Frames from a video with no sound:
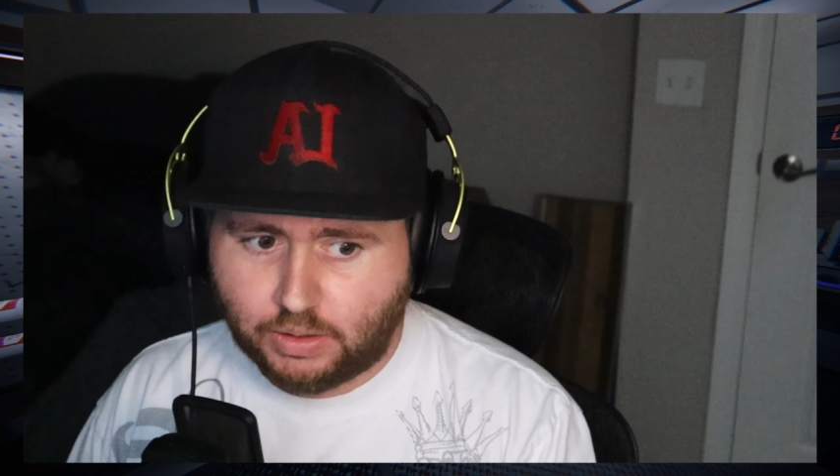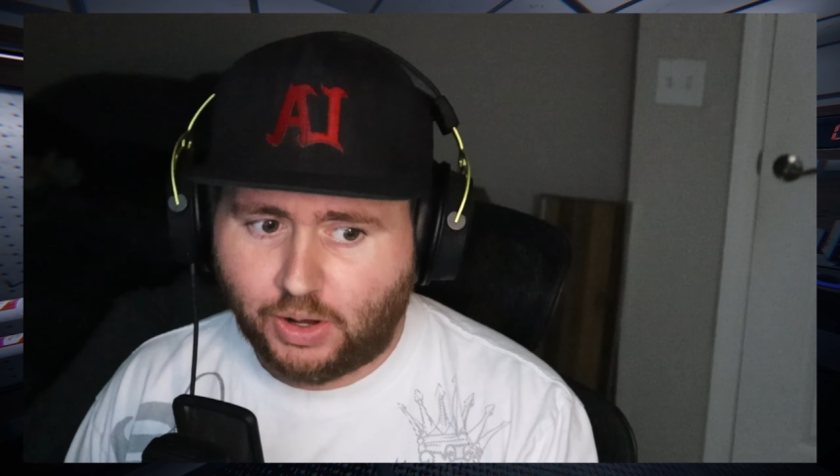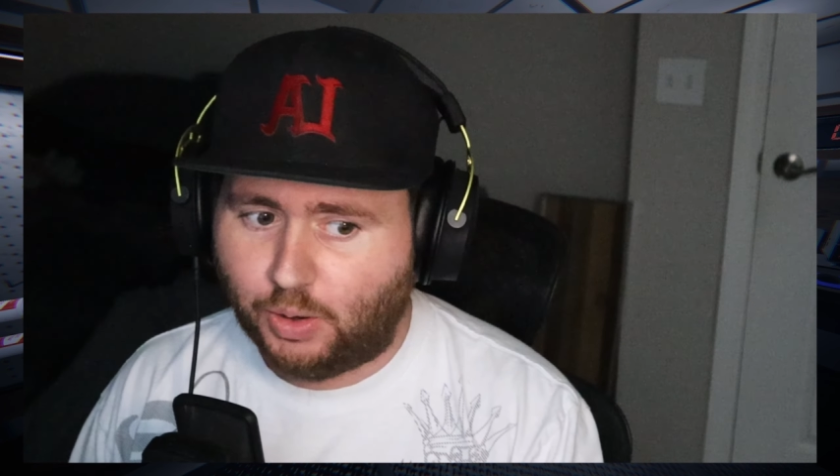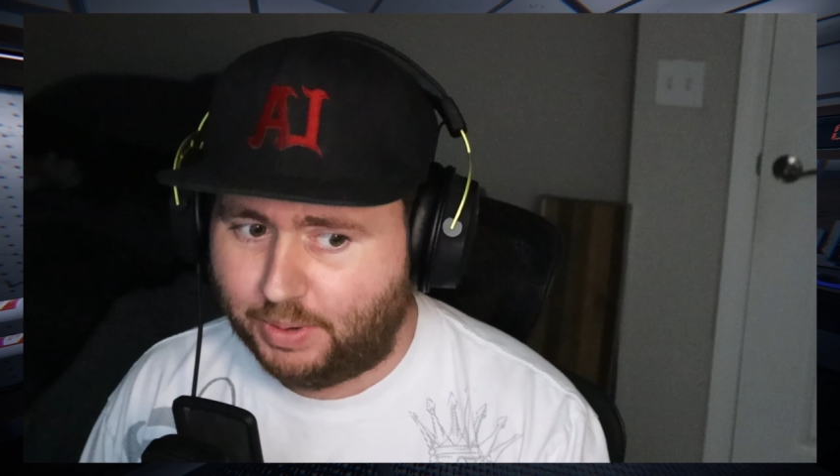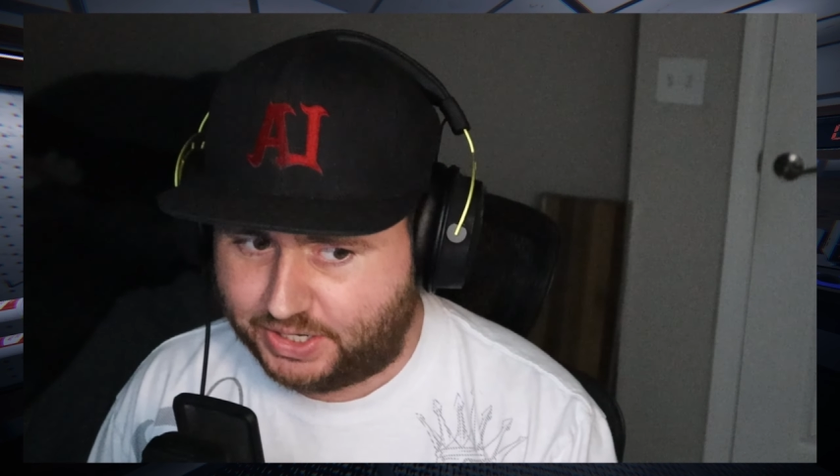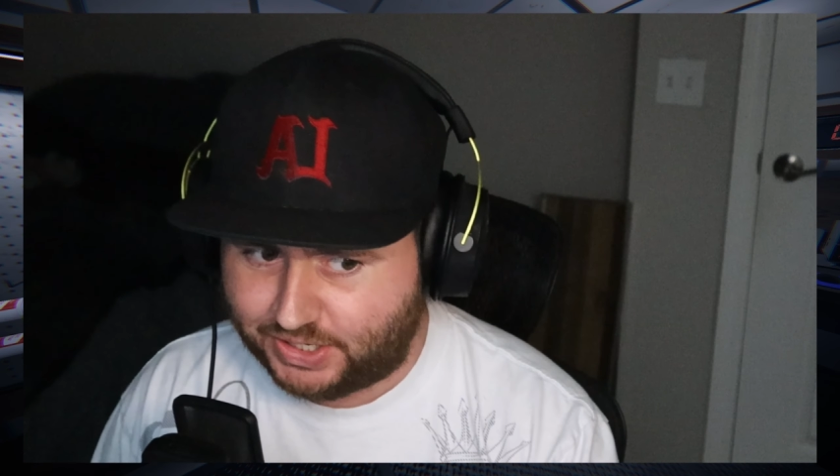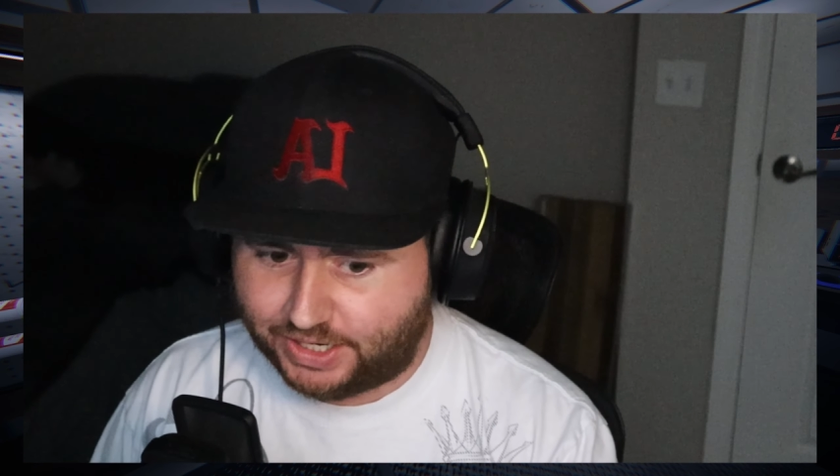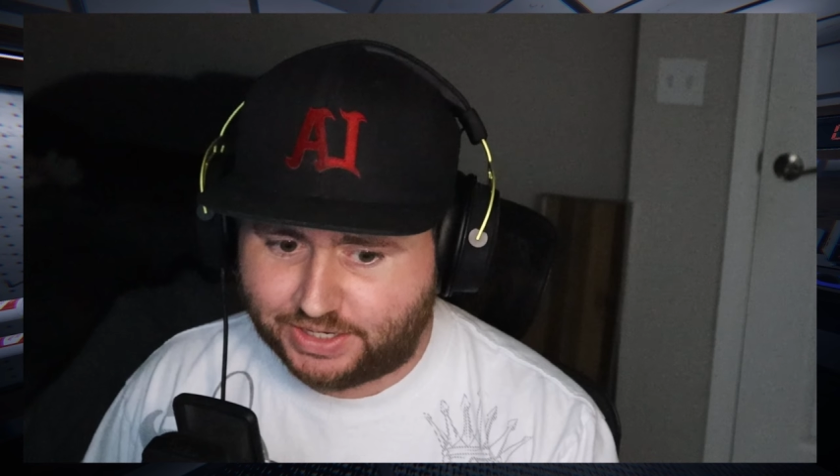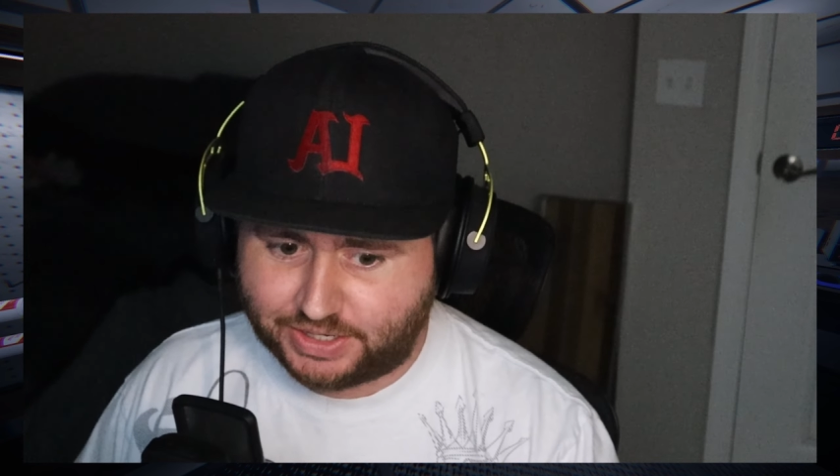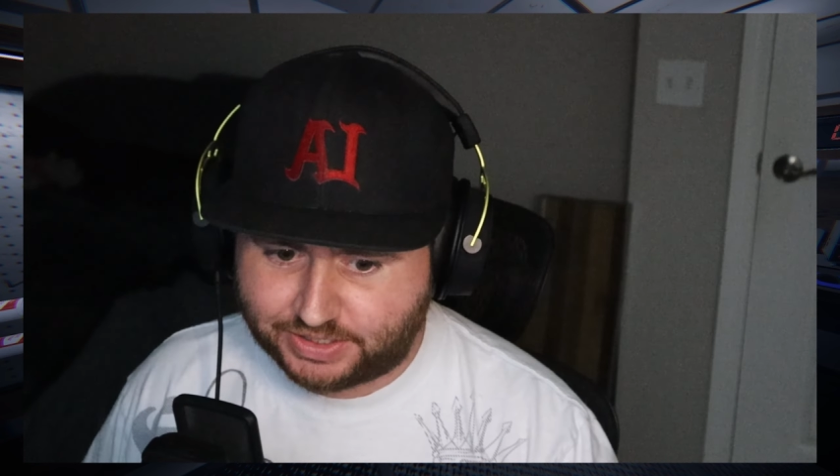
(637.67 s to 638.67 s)
Oh my
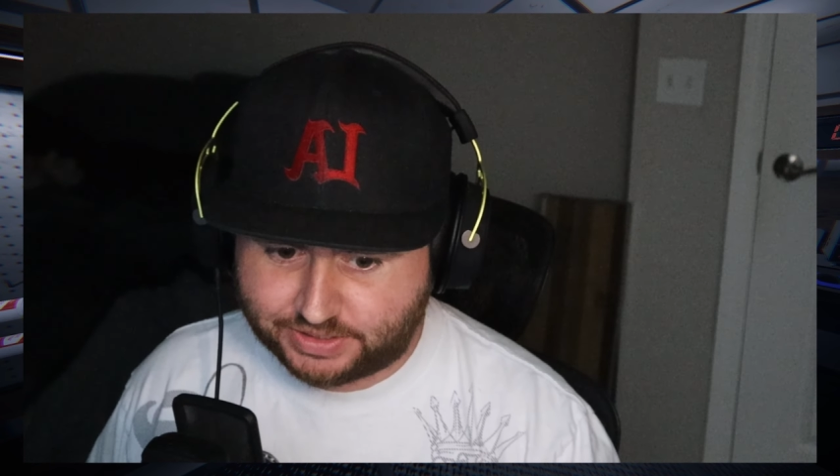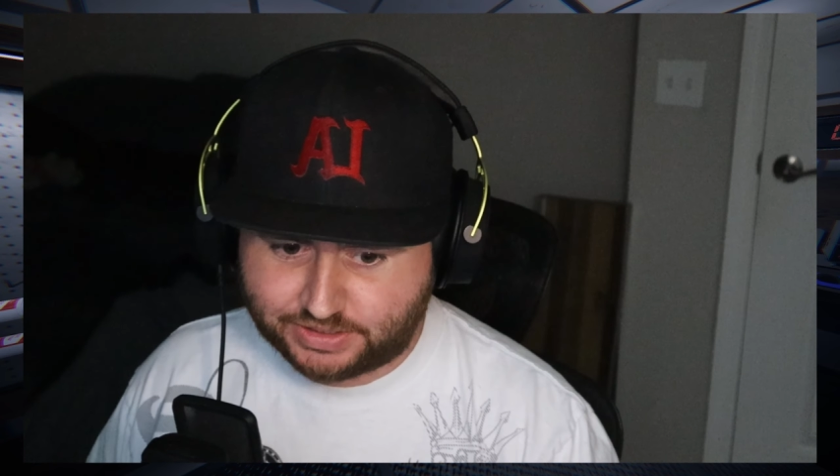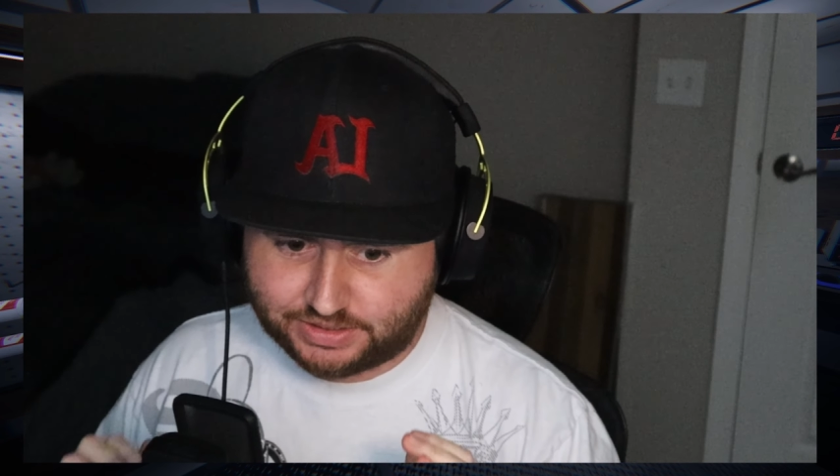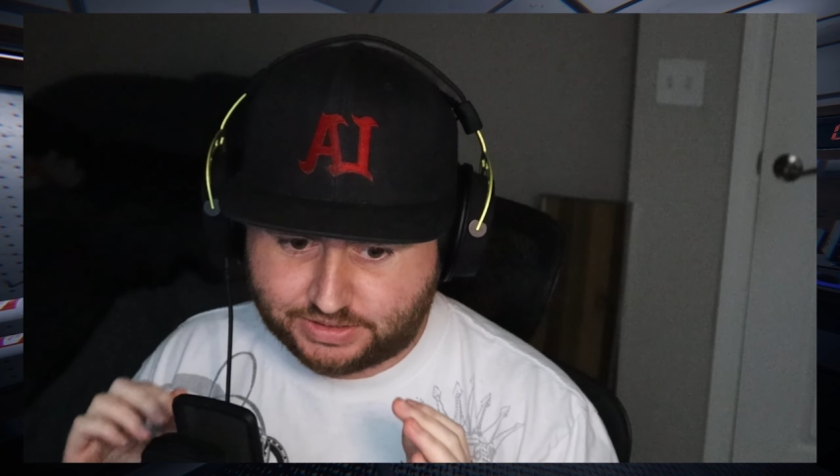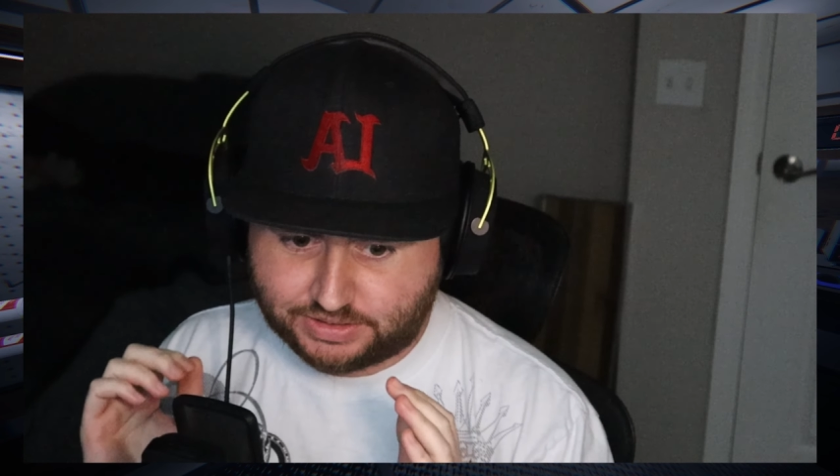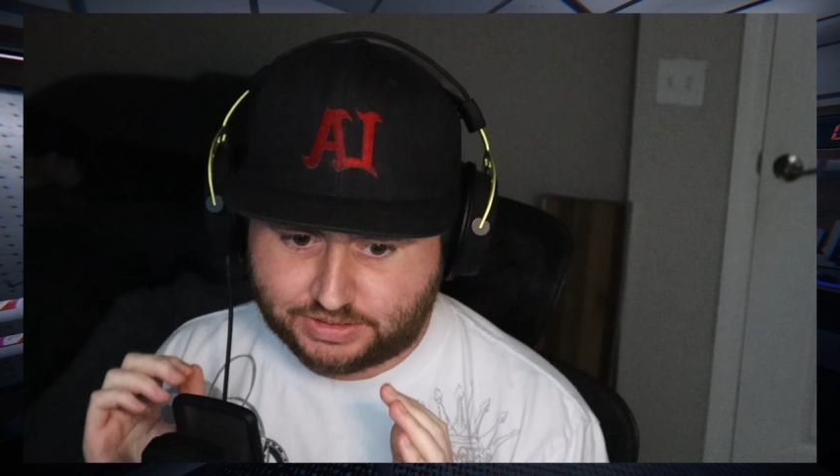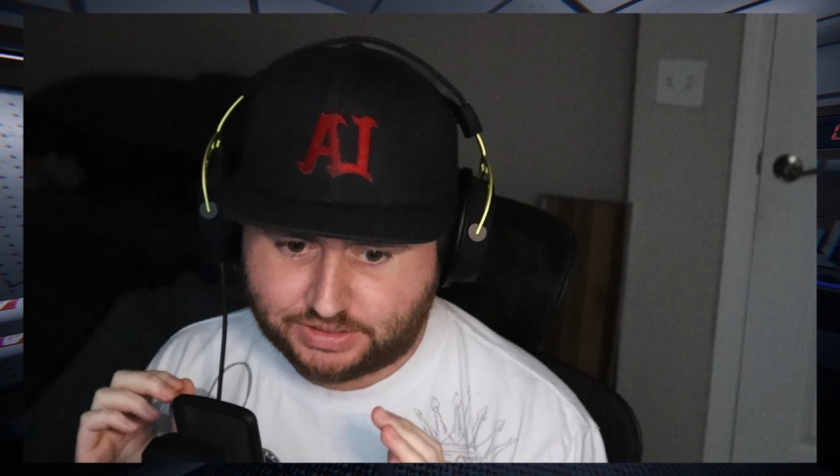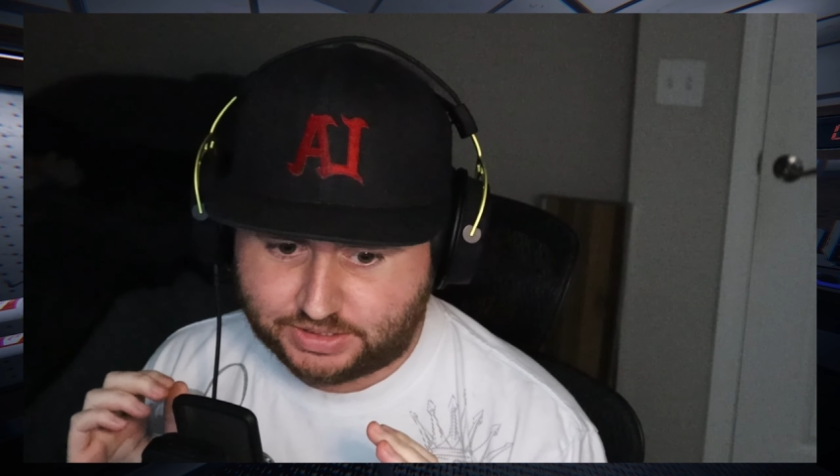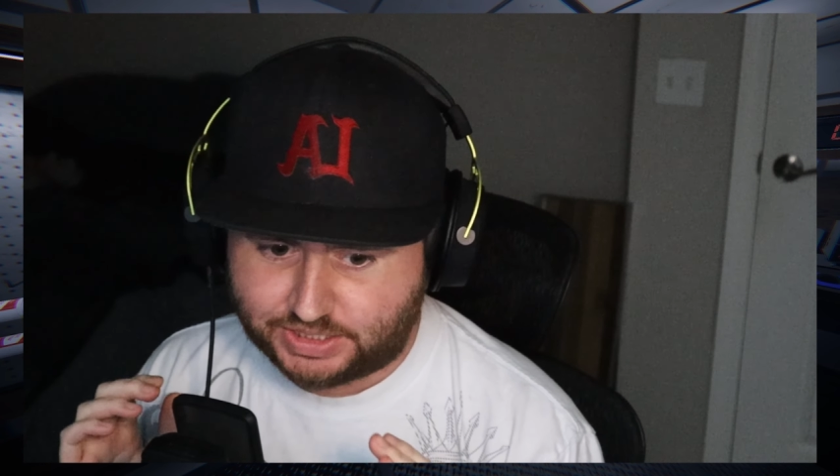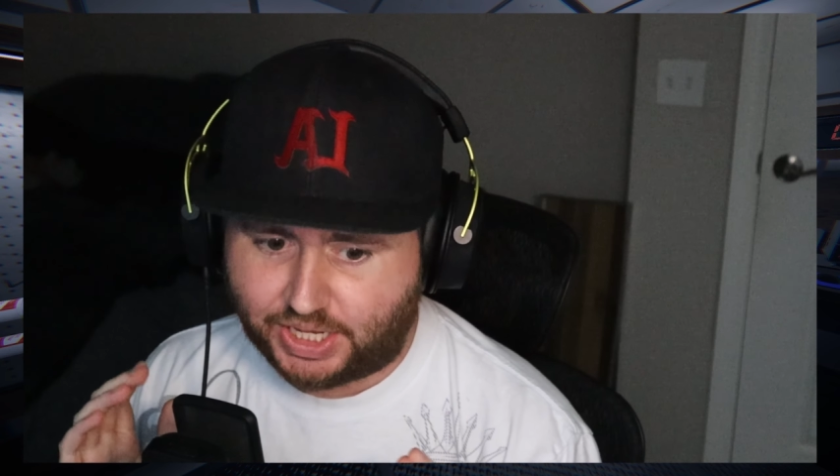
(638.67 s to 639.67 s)
god, I
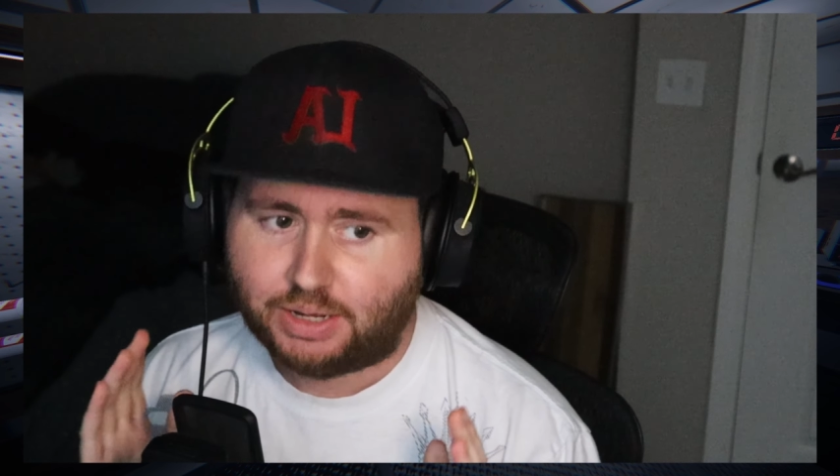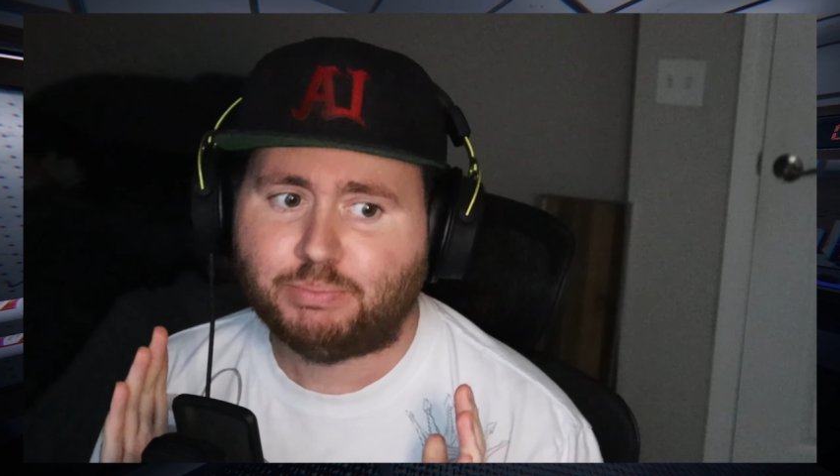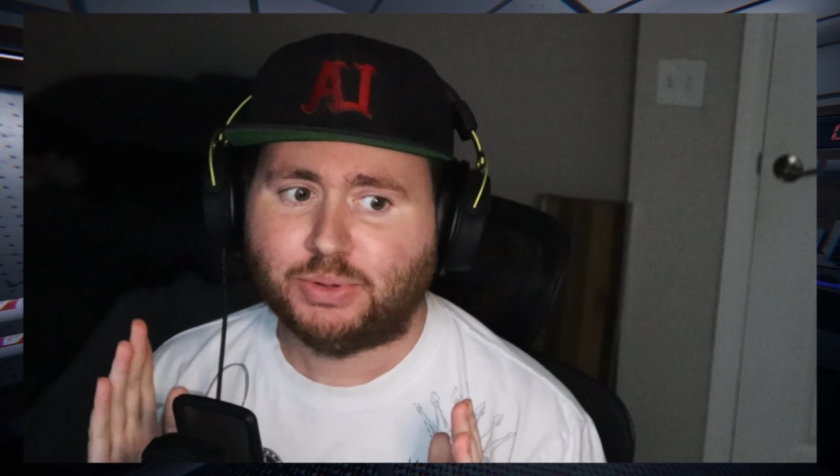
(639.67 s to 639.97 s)
can't